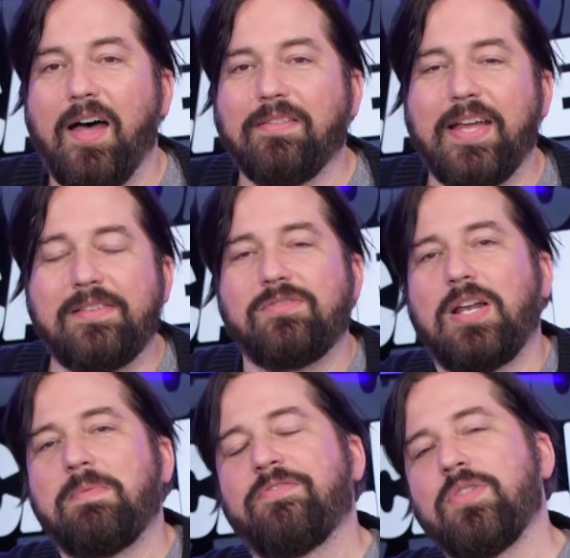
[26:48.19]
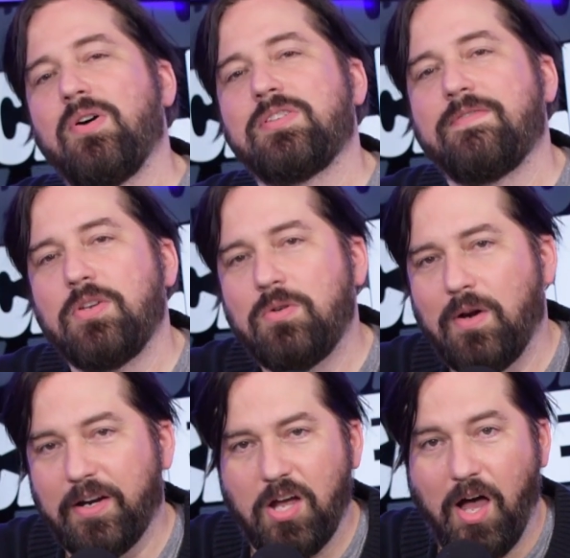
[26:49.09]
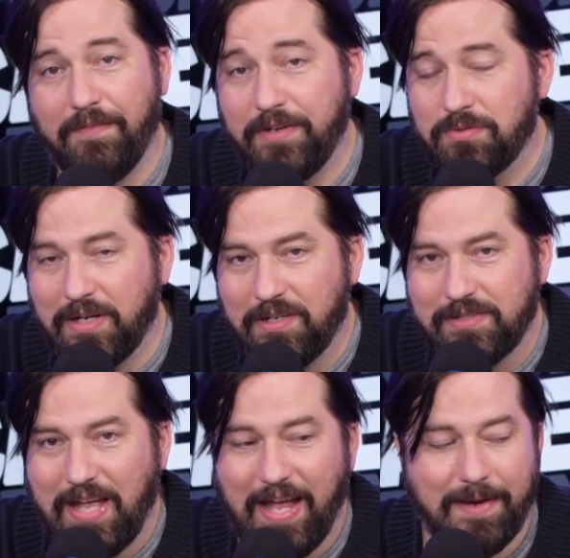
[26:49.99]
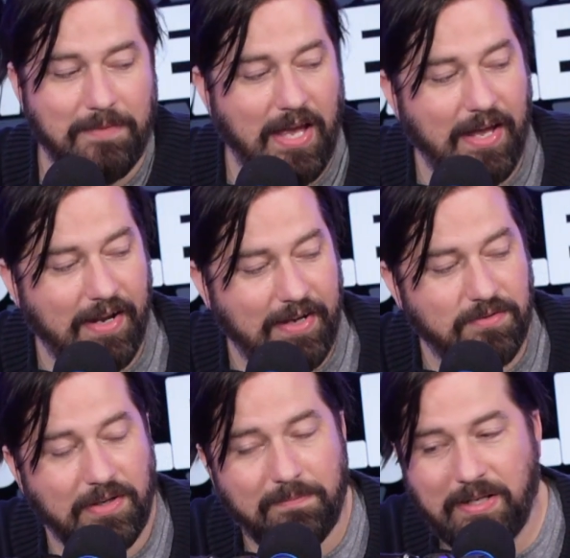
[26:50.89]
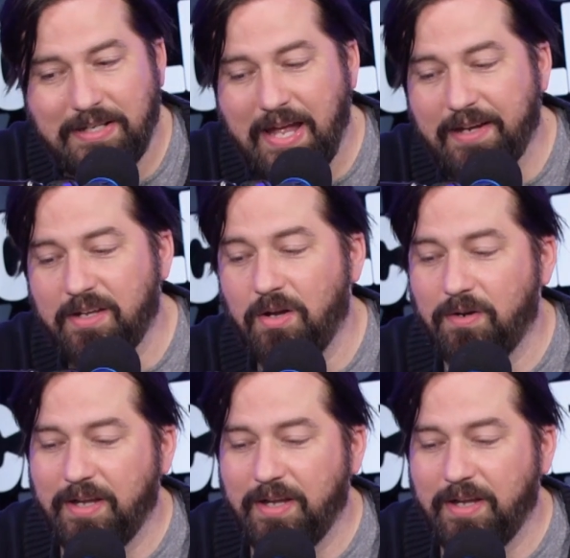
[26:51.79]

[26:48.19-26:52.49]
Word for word: Ladies and gentlemen, for those of you who are coffee drinkers, I am not. I drink my Diet Coke.